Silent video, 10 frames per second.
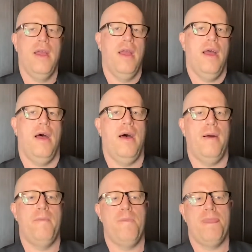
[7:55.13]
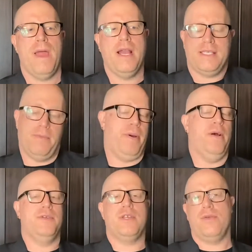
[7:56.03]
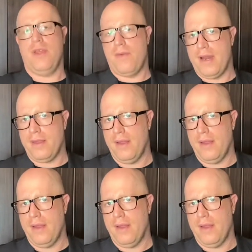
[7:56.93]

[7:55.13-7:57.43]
I suppose you theoretically